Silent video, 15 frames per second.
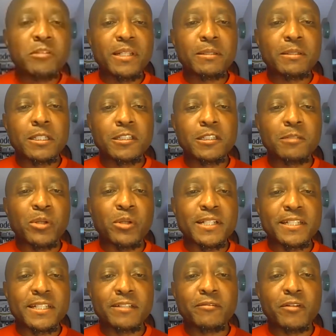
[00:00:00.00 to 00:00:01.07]
your
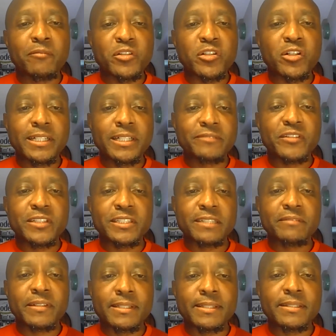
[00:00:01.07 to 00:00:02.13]
impression of Trey
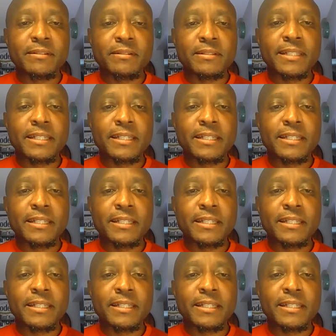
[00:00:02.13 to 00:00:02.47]
defensively in this series?